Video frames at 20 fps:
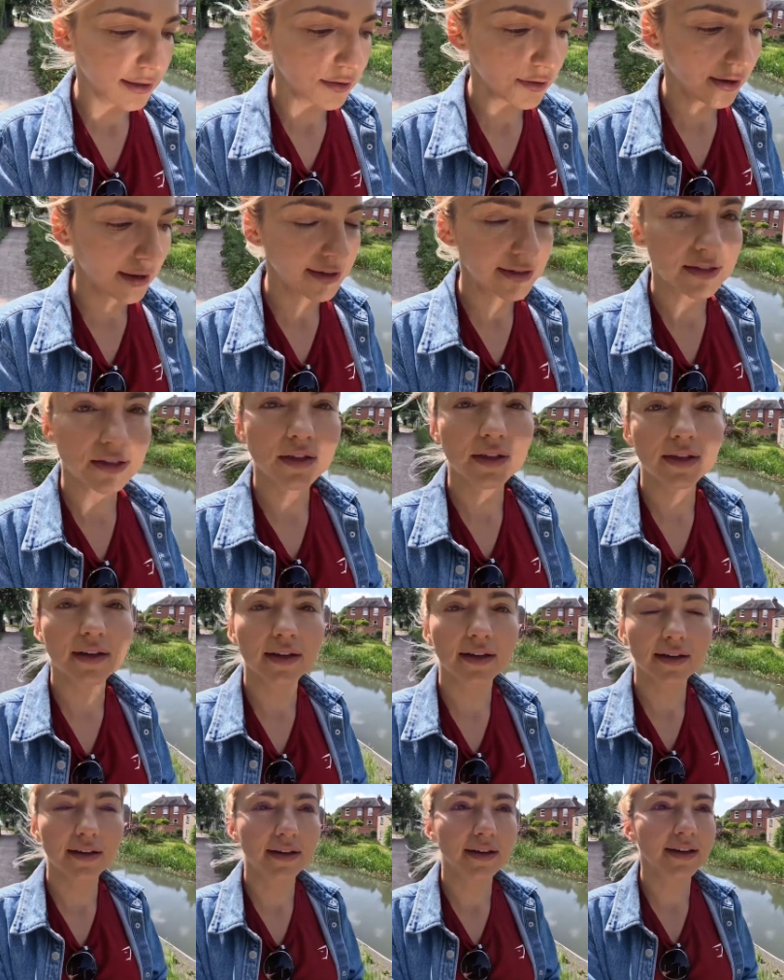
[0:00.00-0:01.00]
you guys
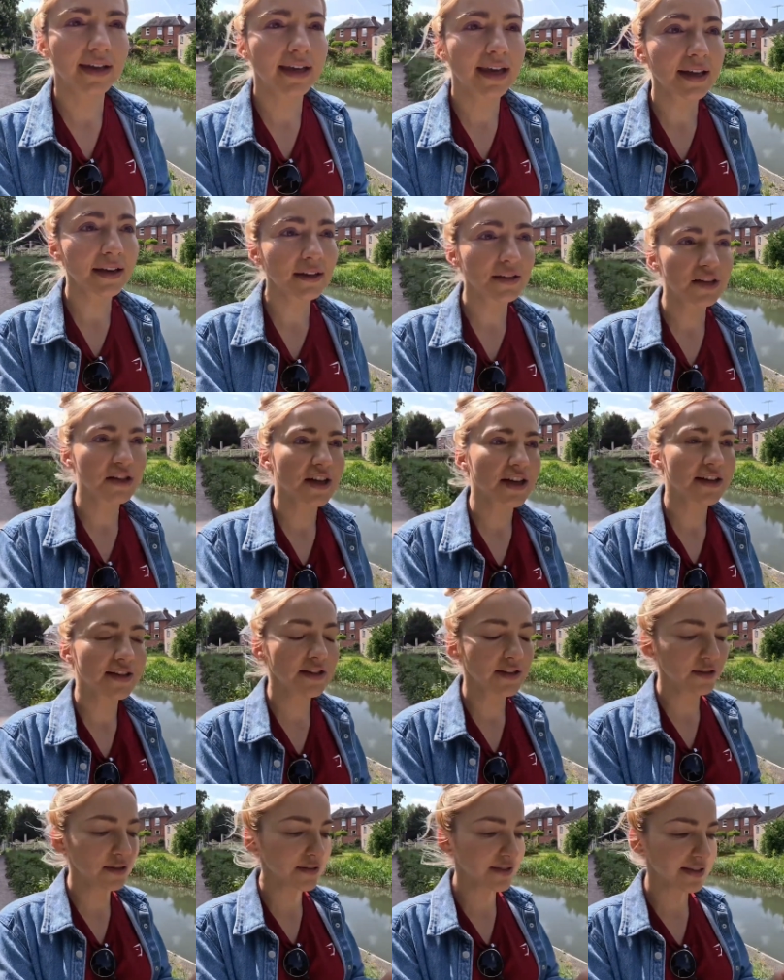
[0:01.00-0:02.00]
gonna get a
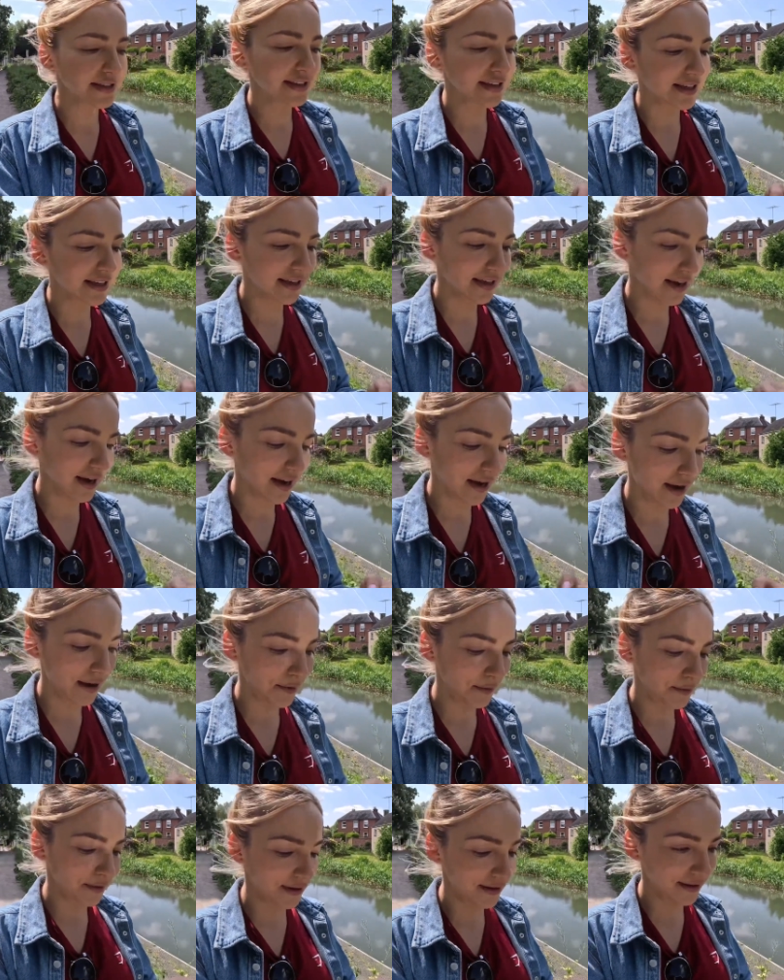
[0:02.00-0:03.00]
chance to see
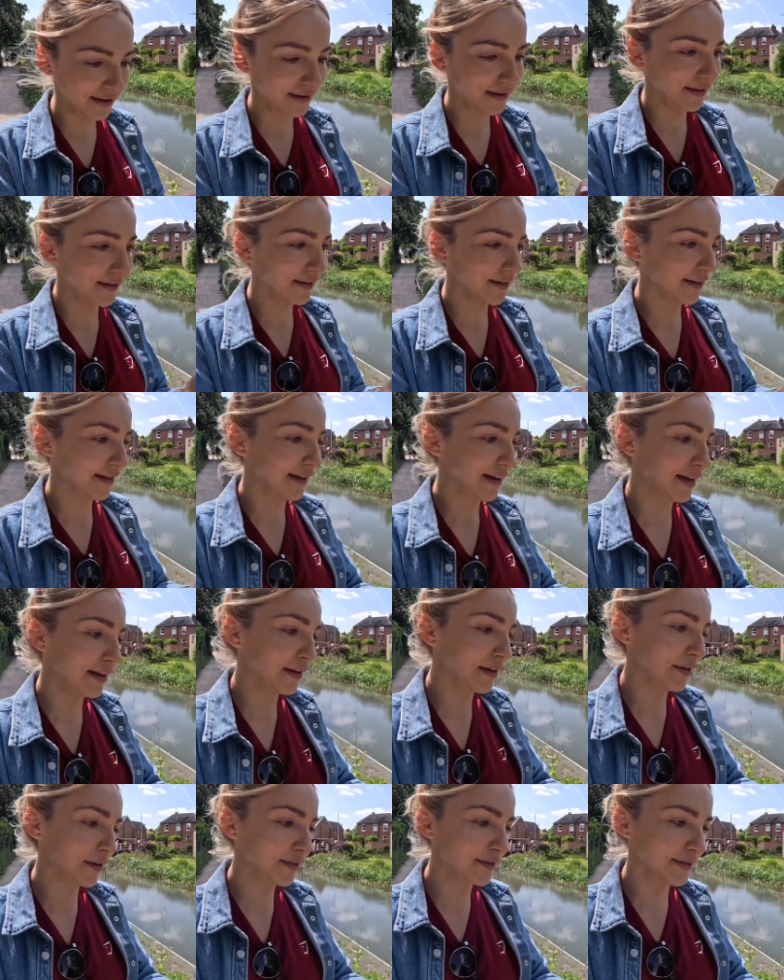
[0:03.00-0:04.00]
how uh, it
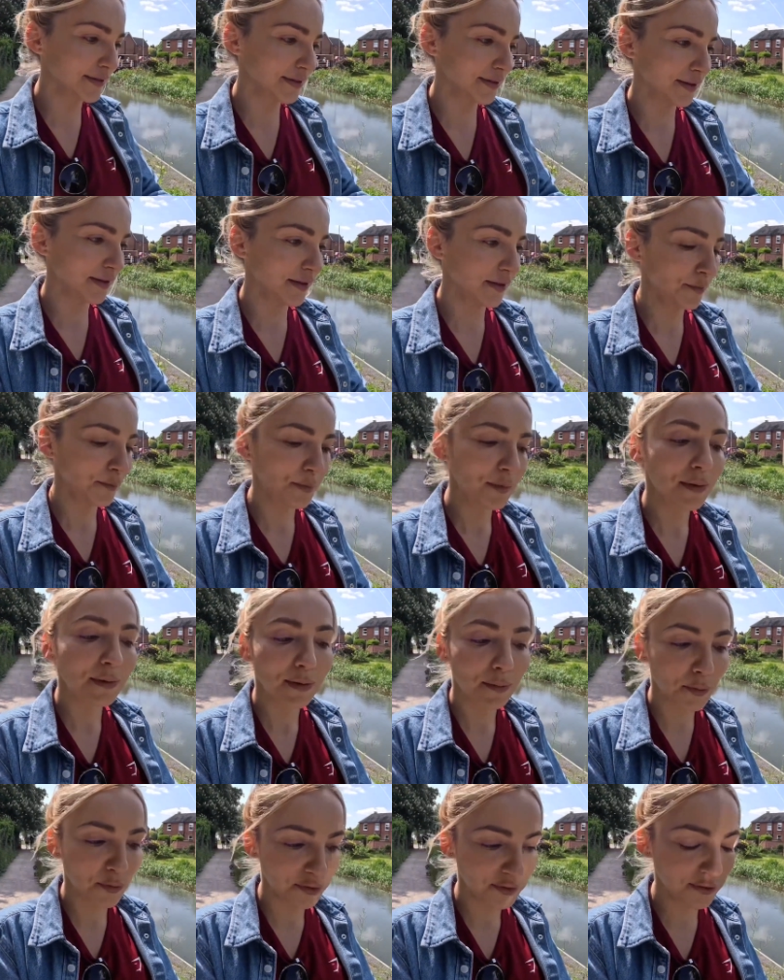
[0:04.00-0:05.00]
looks
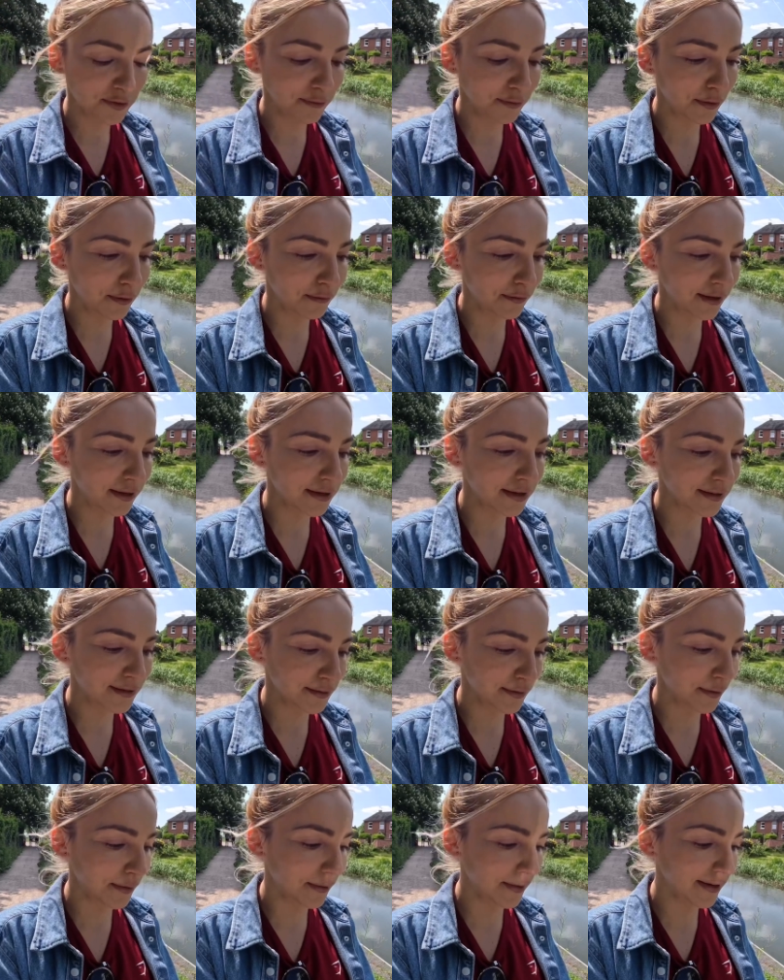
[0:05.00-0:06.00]
maybe most of you already
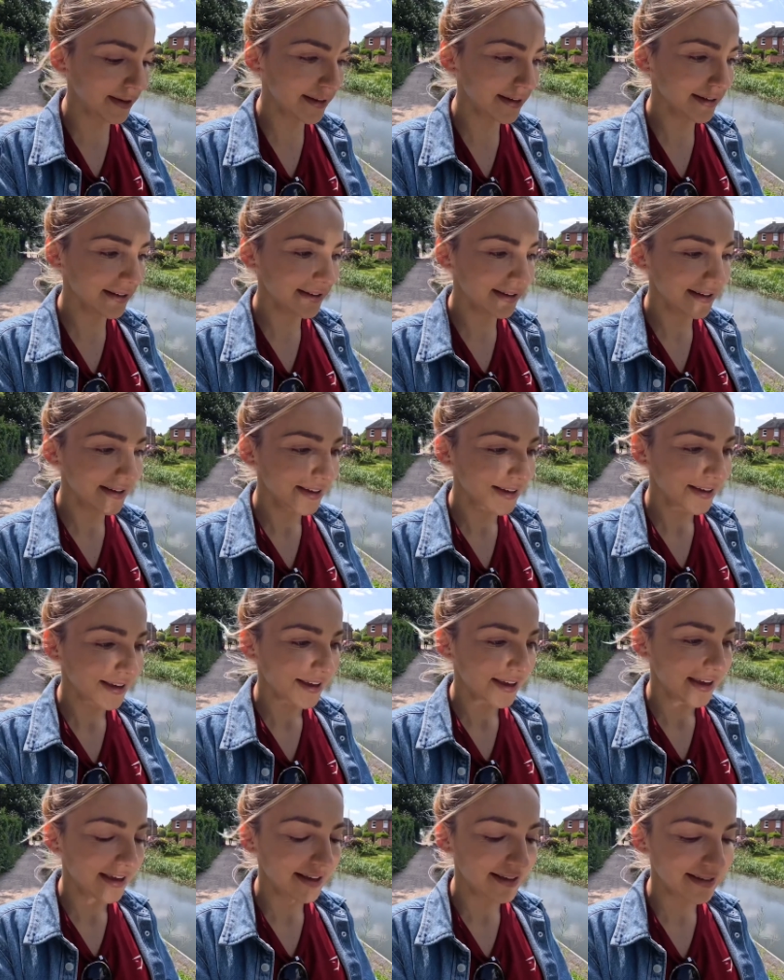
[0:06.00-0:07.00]
saw it
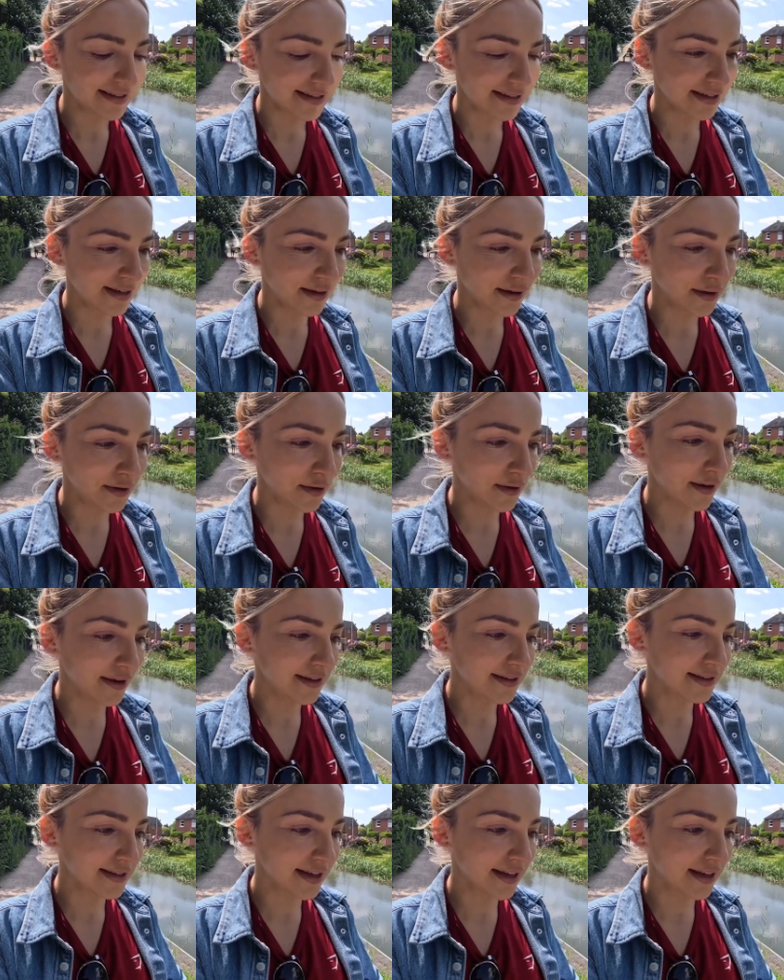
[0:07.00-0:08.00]
as uh, you
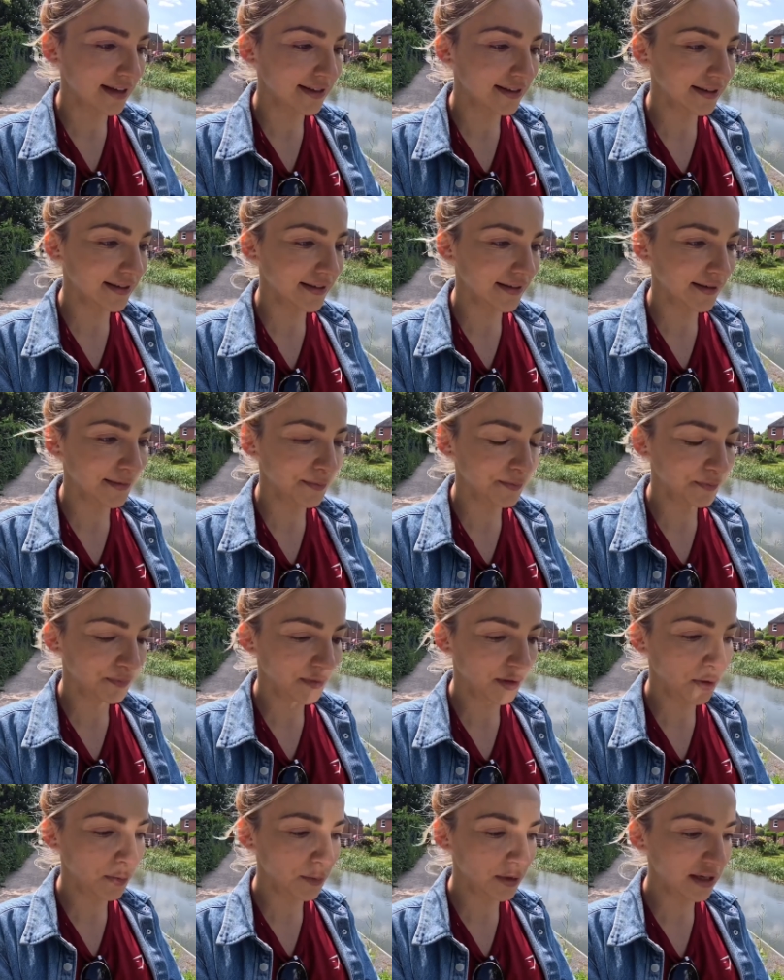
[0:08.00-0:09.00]
guys had
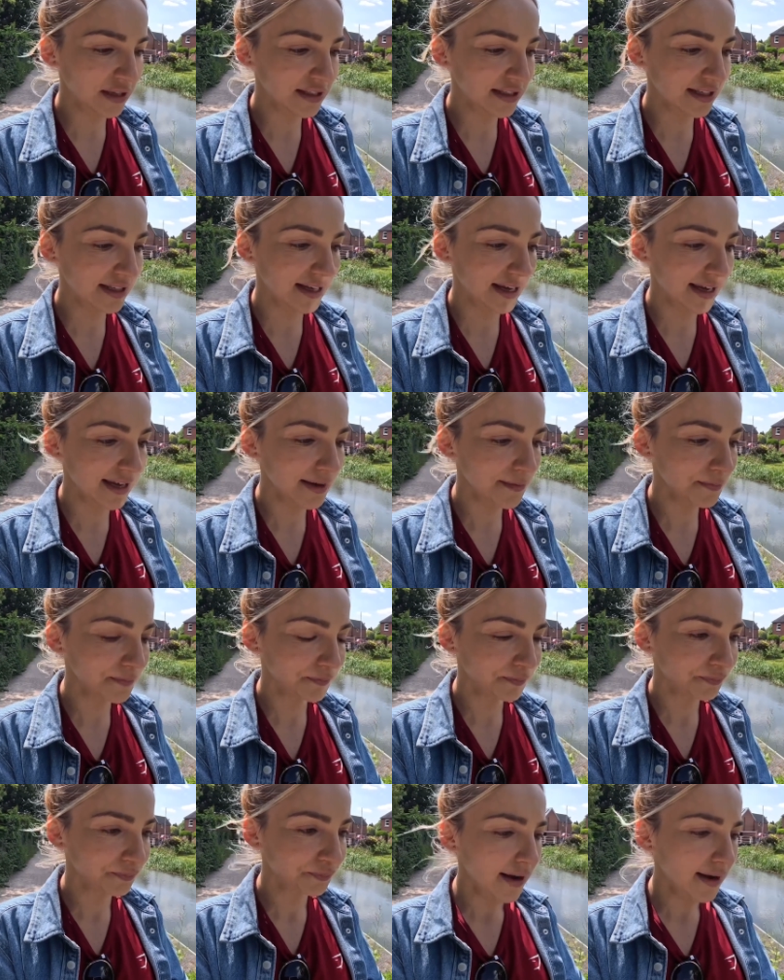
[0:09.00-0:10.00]
um, community day
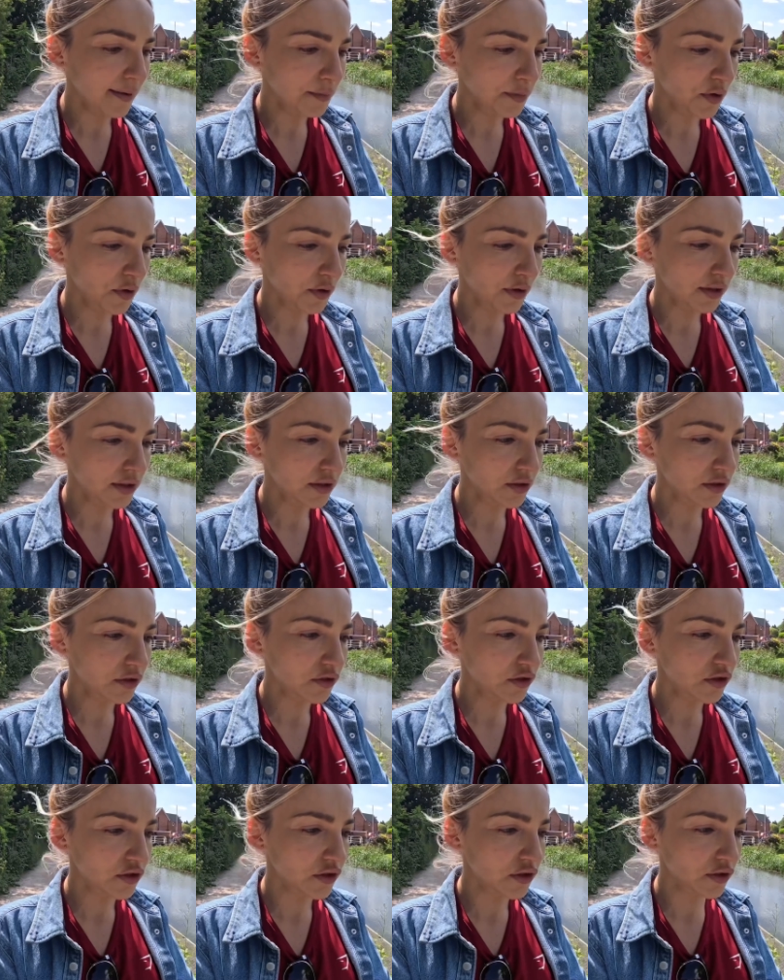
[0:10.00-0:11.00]
I'm going
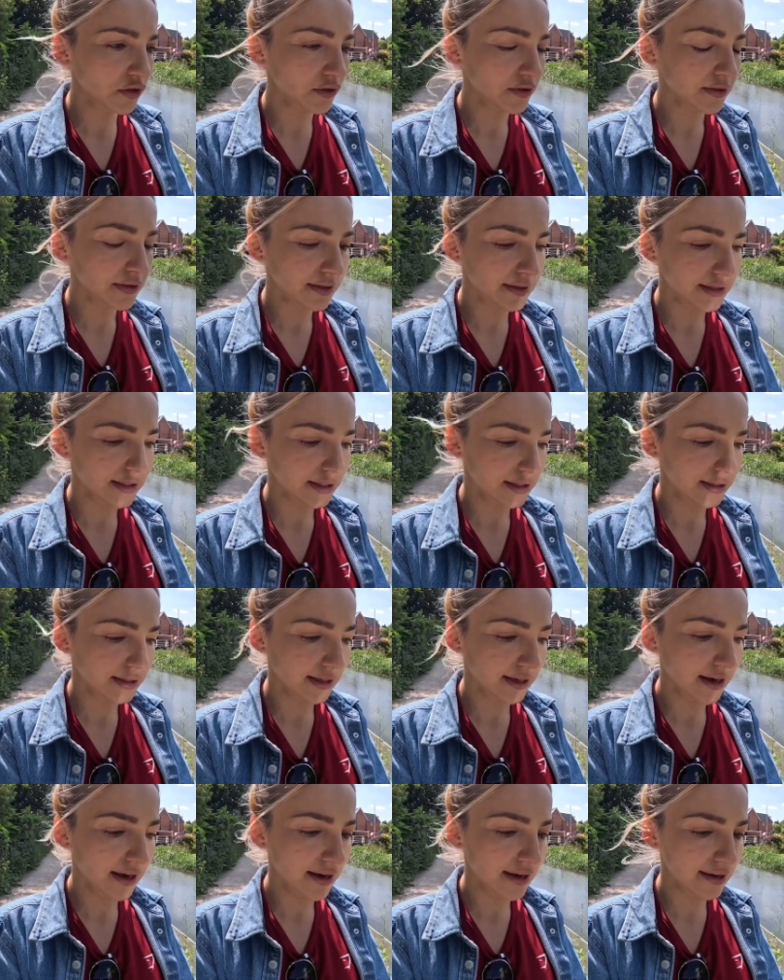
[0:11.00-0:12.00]
to choose
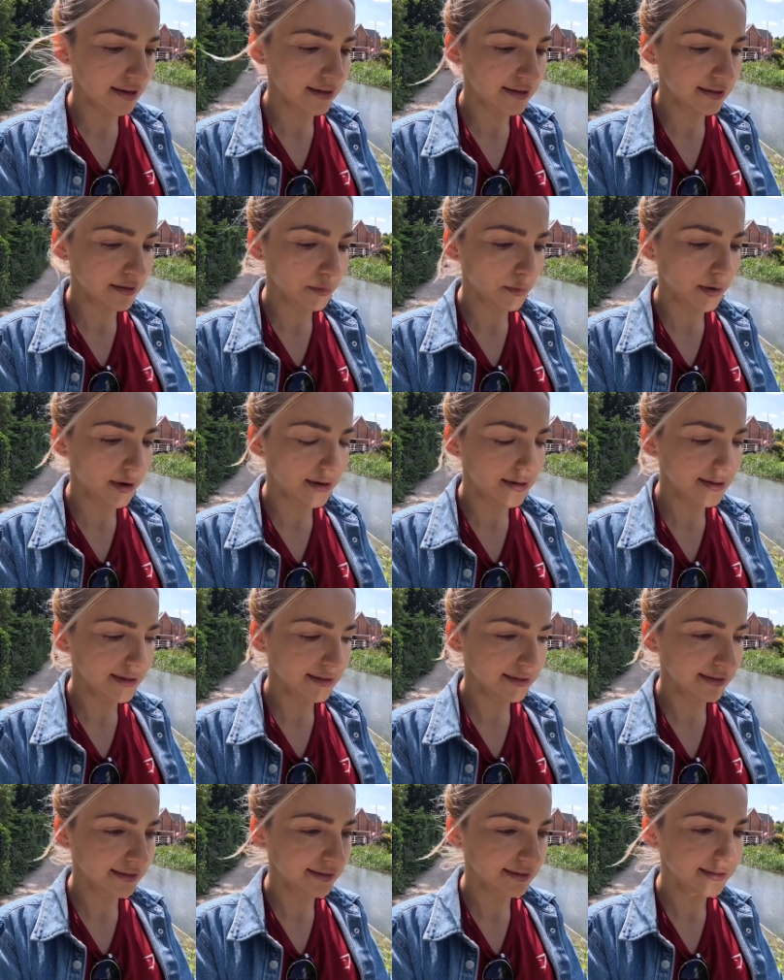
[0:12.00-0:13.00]
the highest
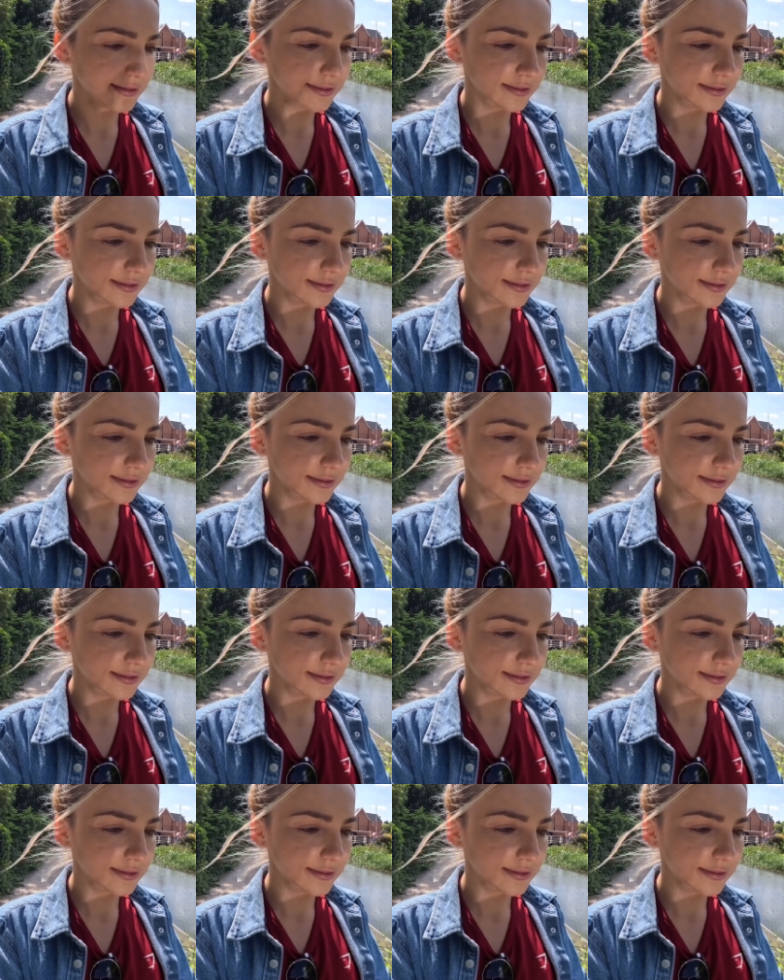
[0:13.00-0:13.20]
one